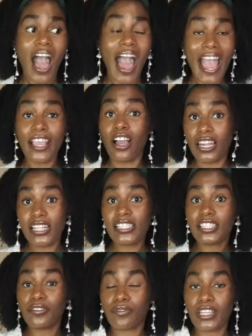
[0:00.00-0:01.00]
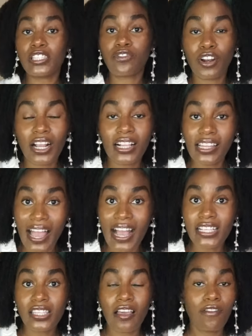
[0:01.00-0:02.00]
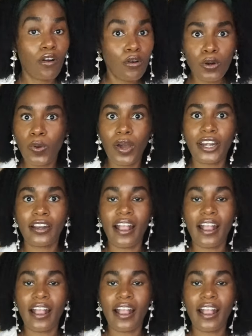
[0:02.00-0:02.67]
I honestly reach for a glass of okra water.